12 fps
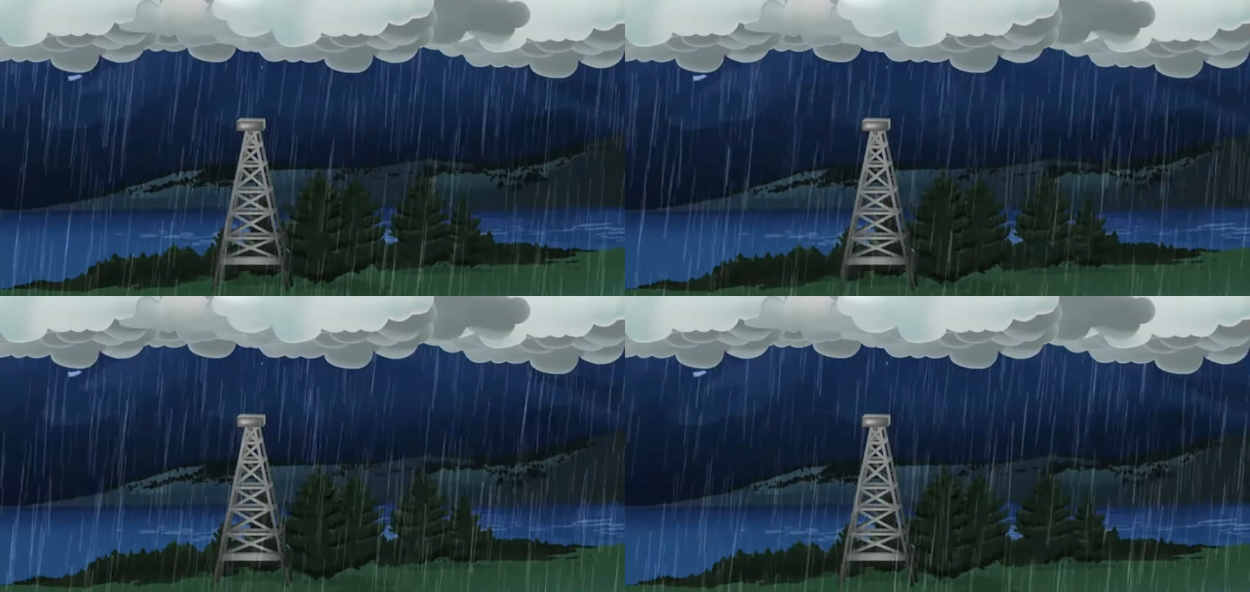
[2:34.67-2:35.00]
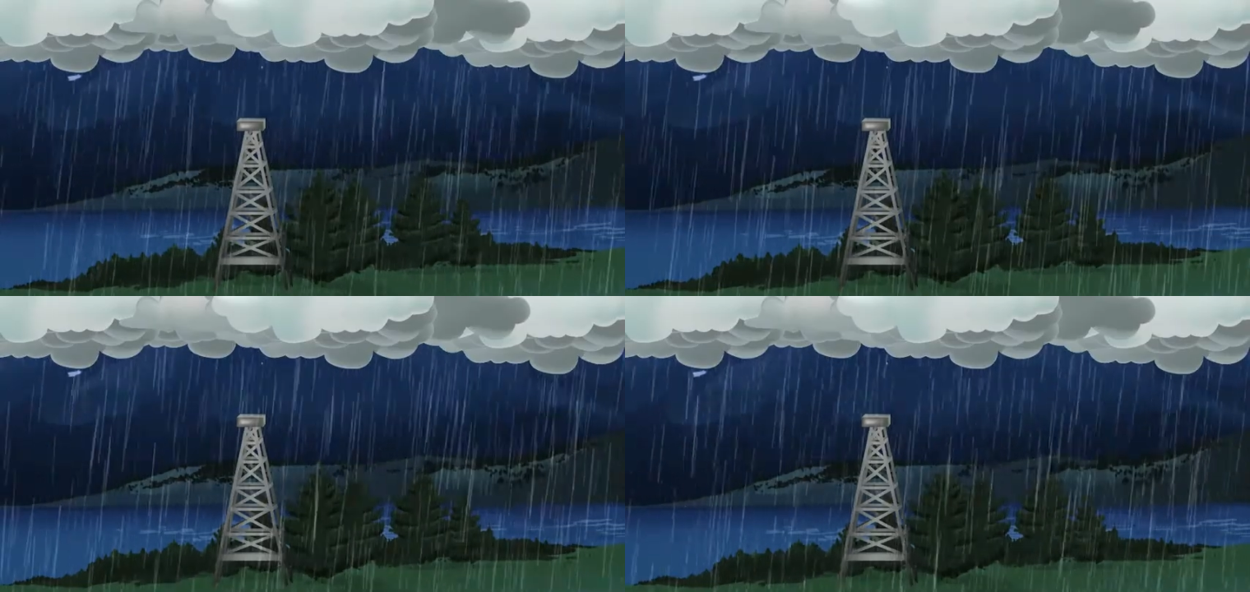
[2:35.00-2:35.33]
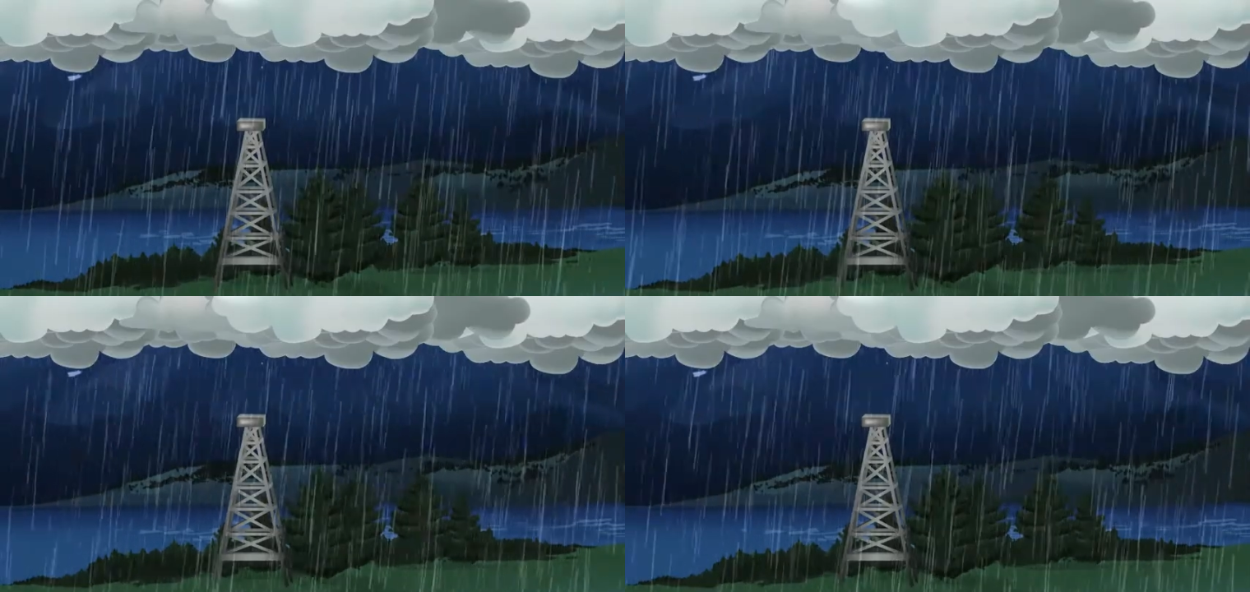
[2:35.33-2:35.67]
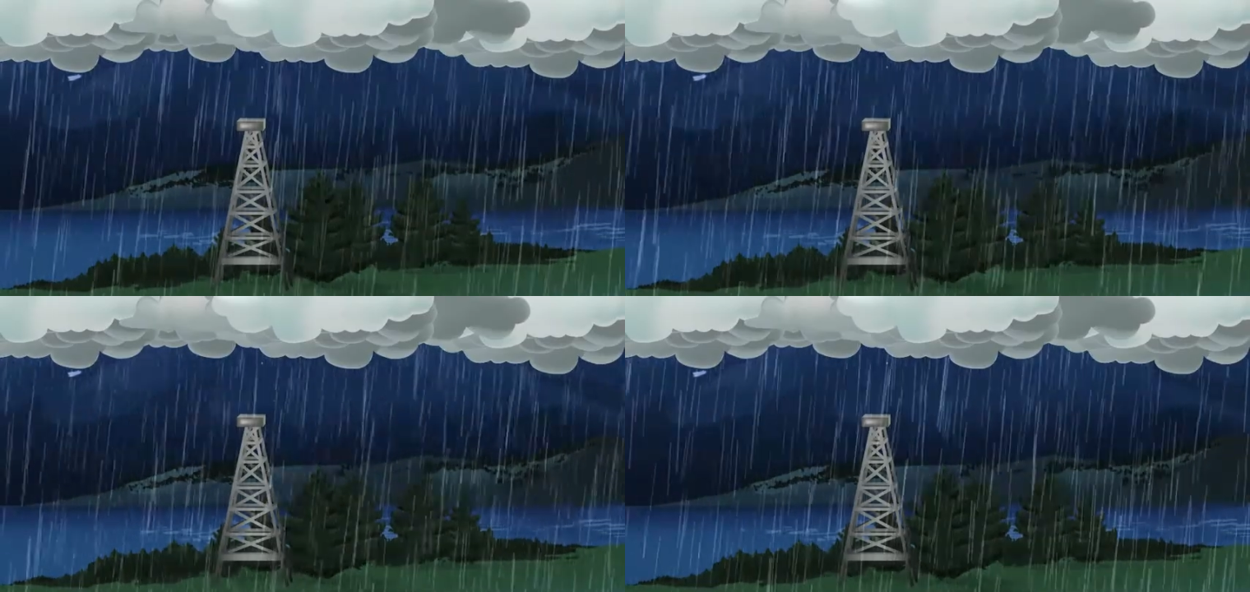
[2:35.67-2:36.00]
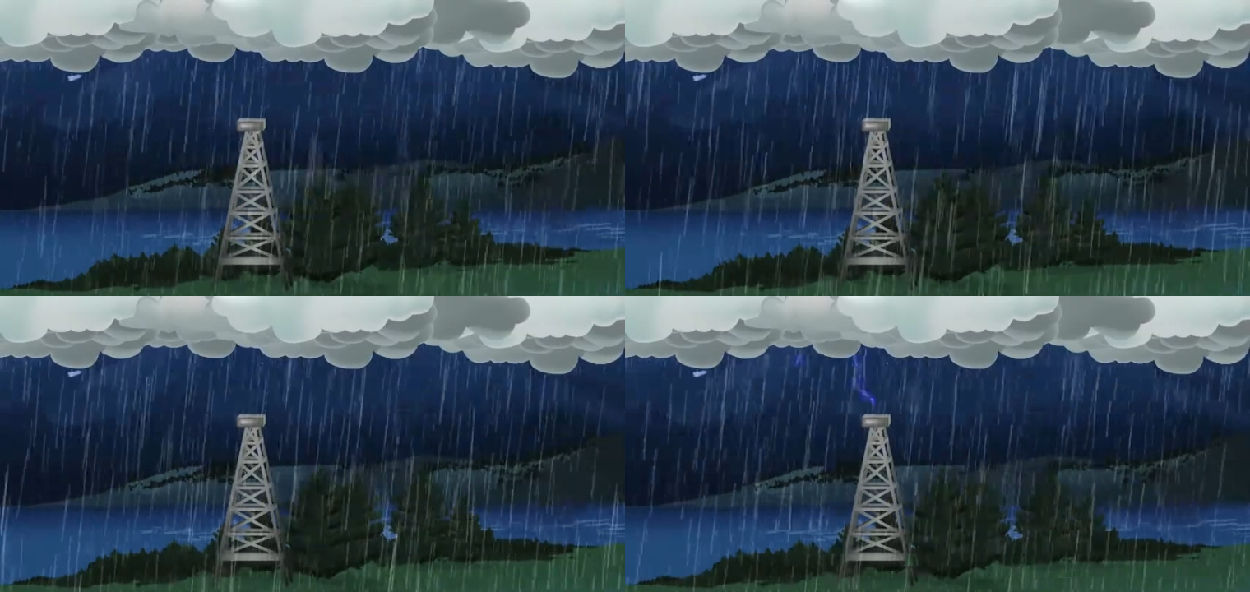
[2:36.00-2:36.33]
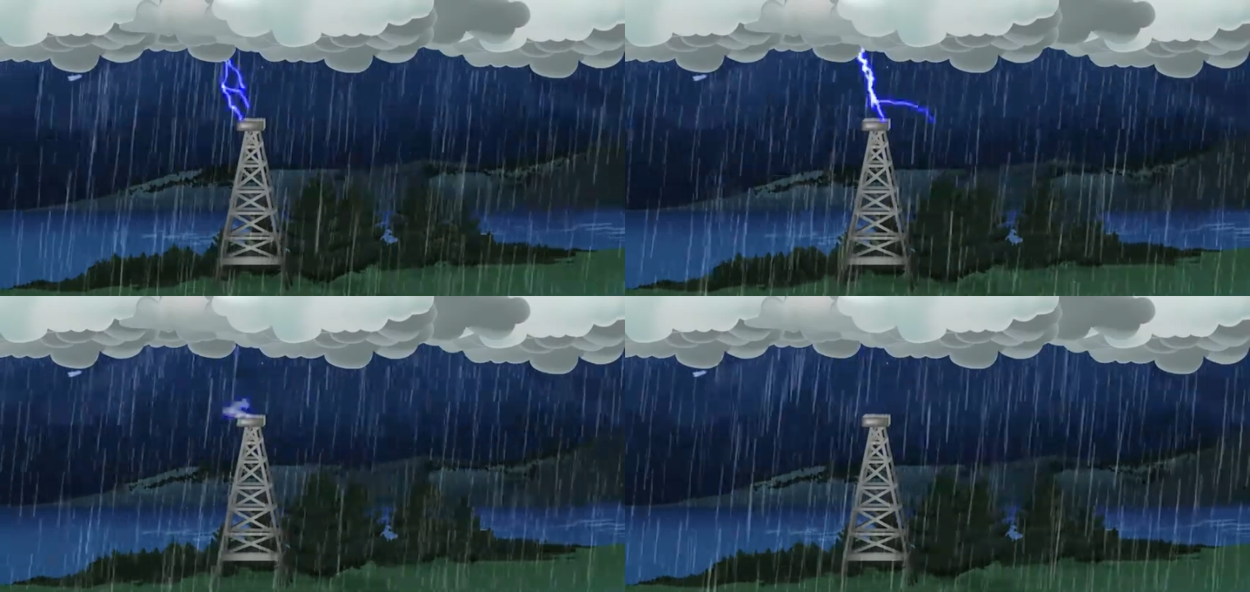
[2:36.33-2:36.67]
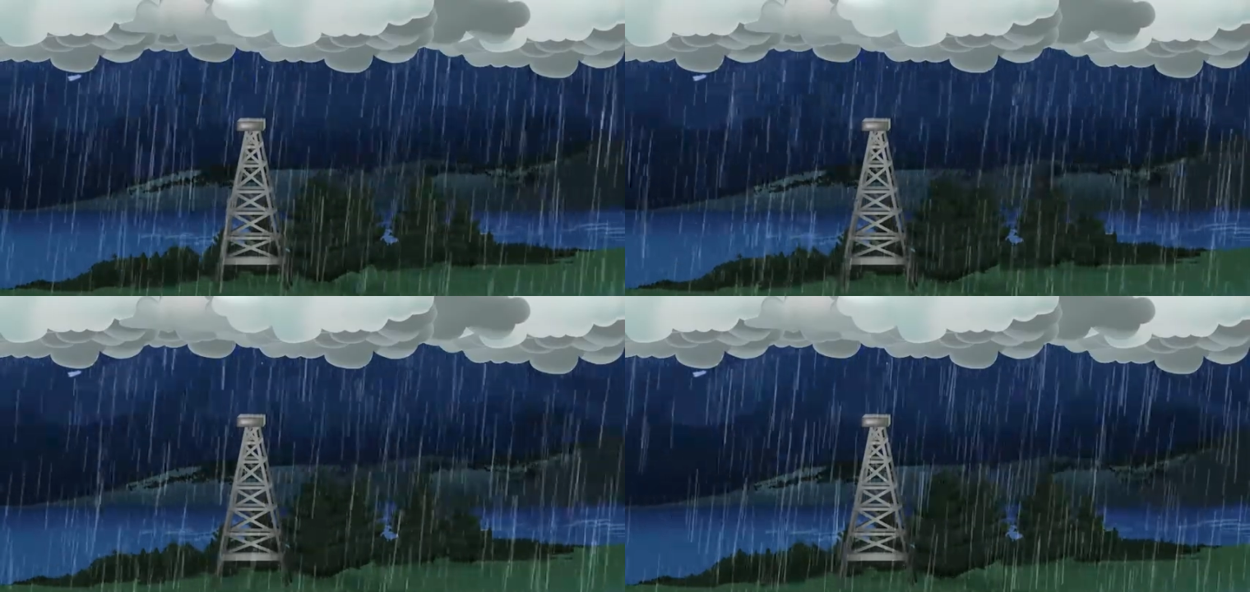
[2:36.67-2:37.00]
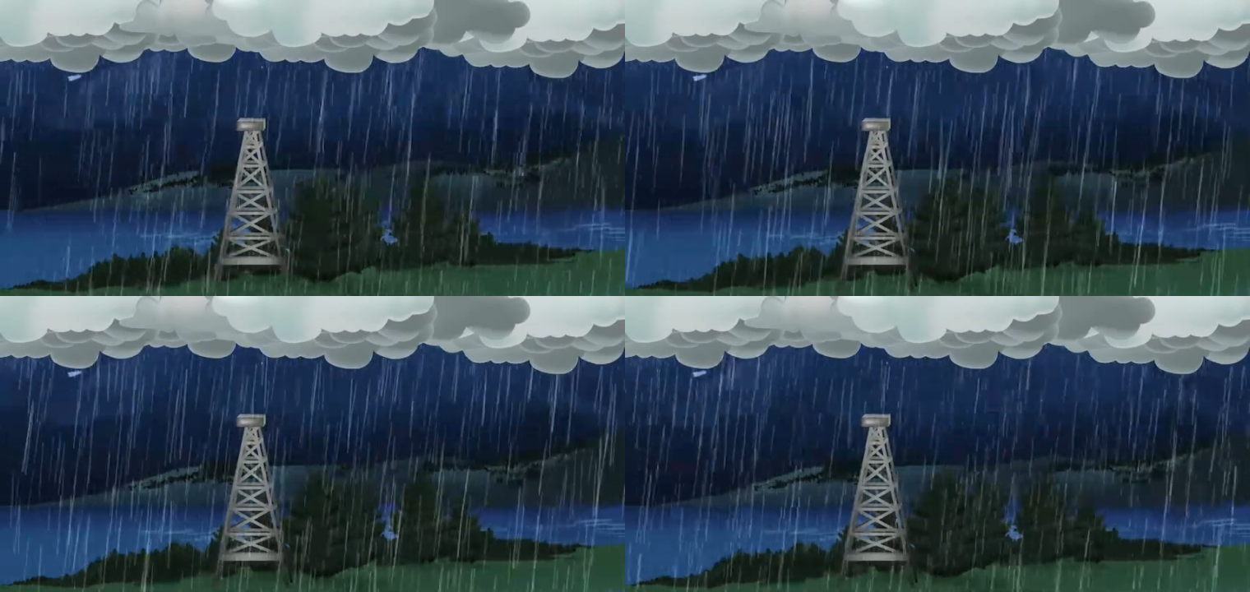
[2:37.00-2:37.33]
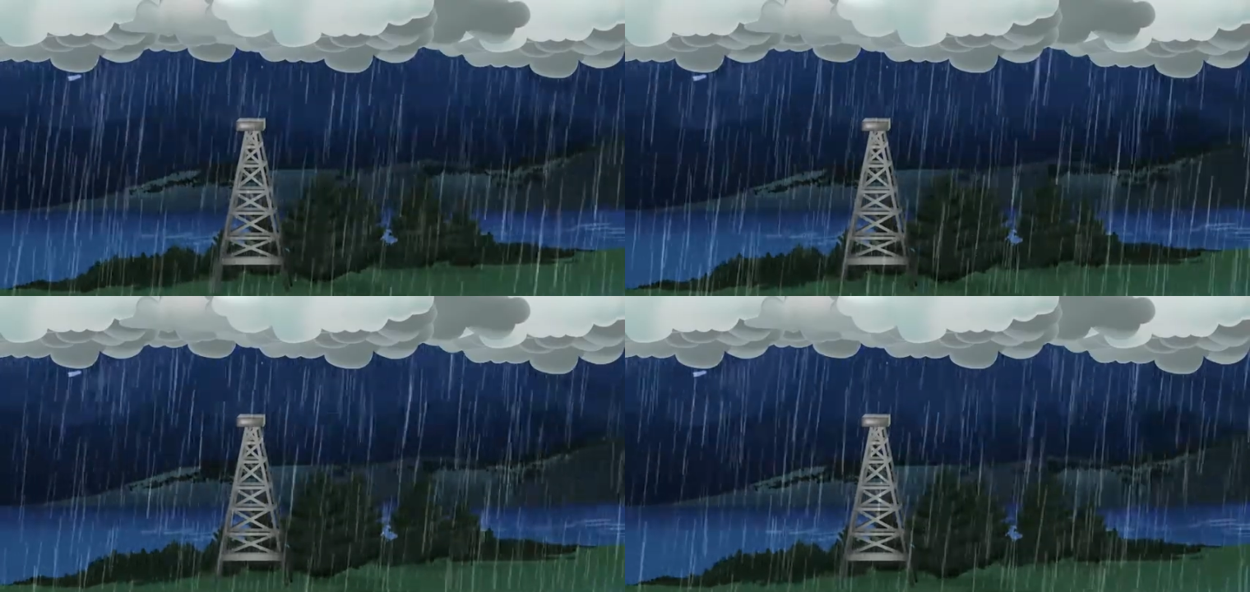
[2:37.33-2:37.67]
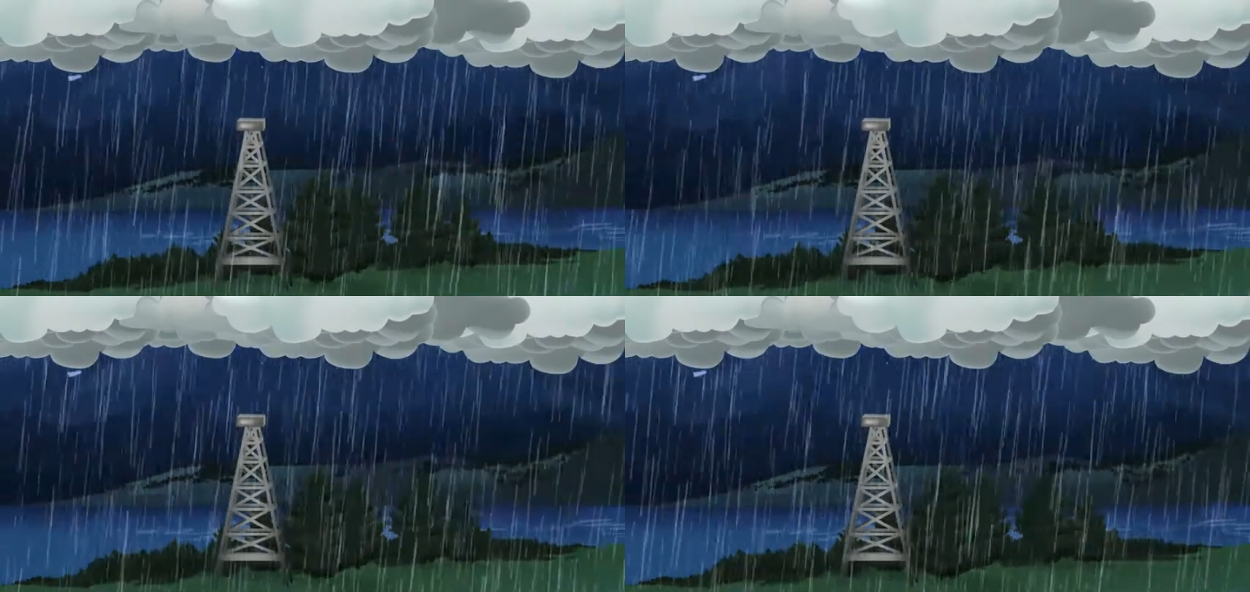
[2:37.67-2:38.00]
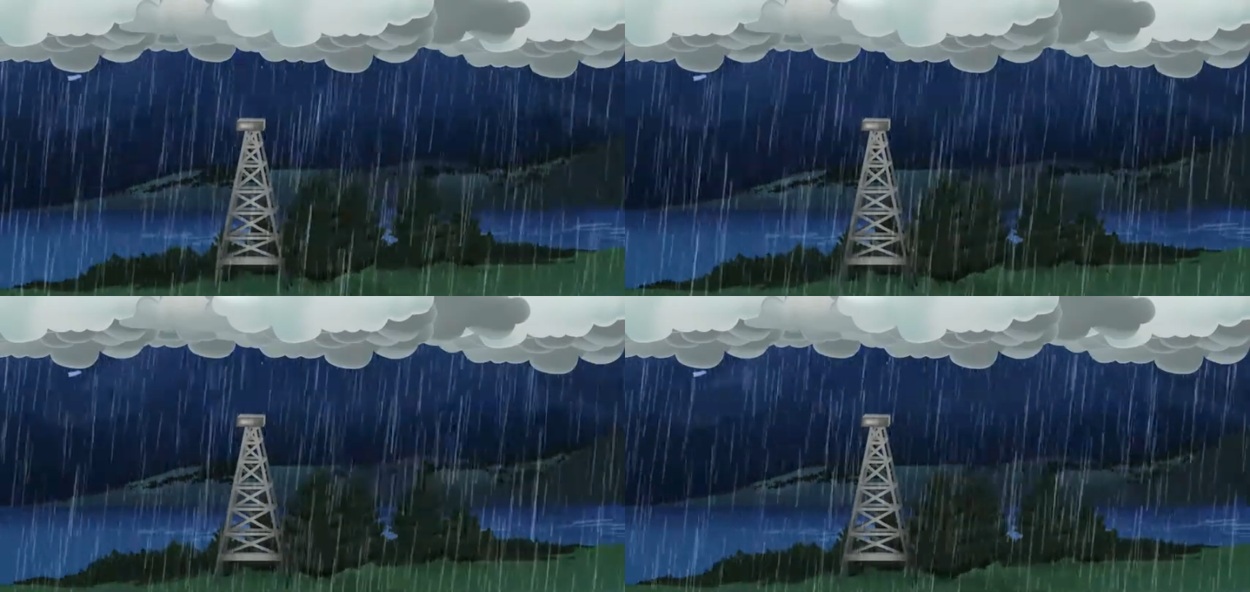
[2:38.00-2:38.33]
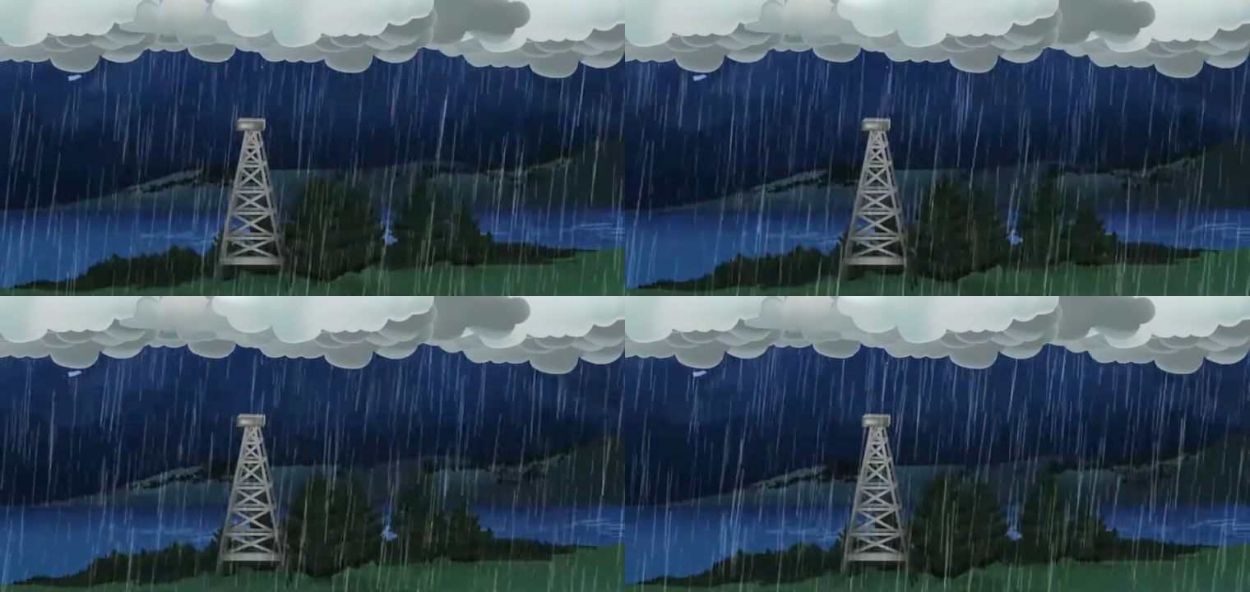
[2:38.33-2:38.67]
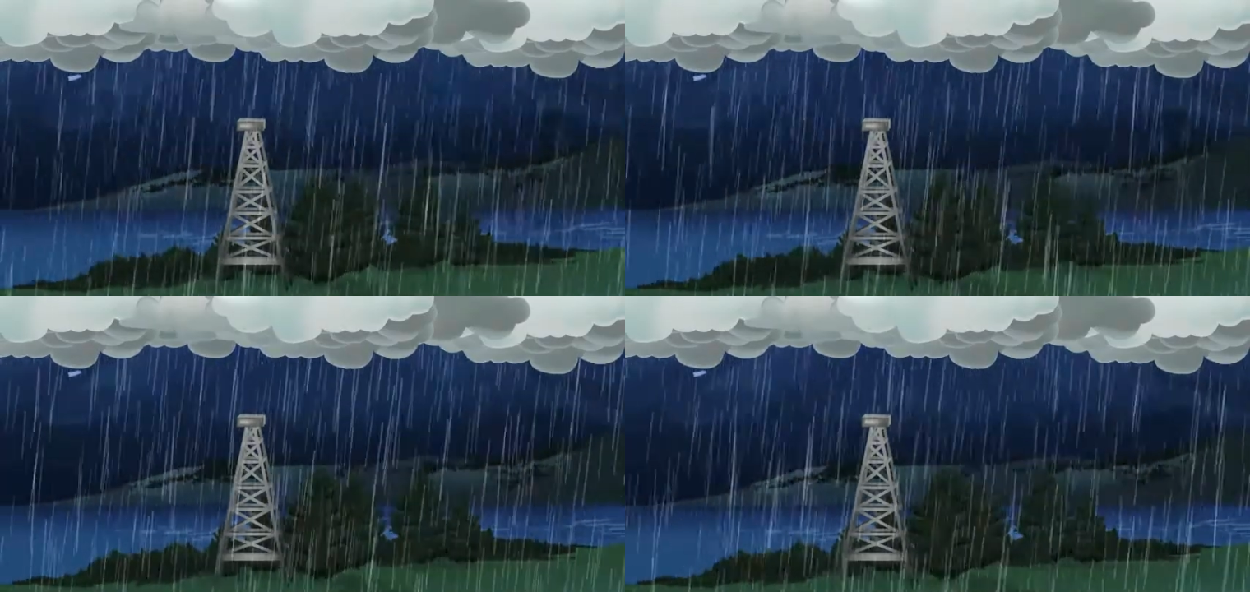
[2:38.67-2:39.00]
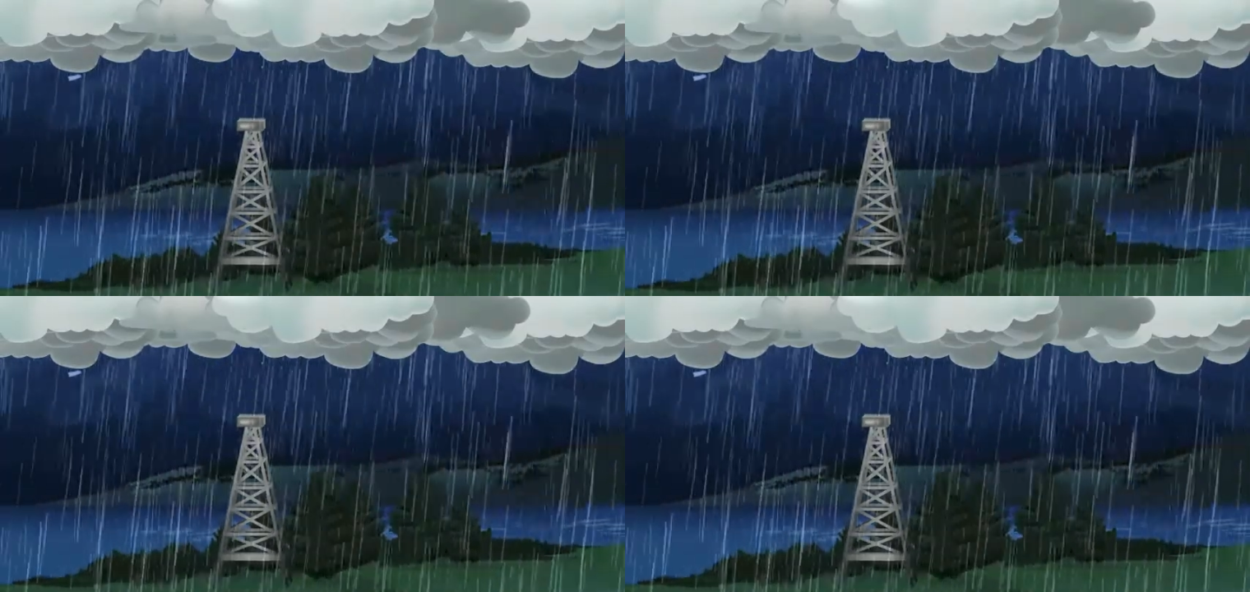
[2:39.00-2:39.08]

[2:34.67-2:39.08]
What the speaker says: (no speaker visible)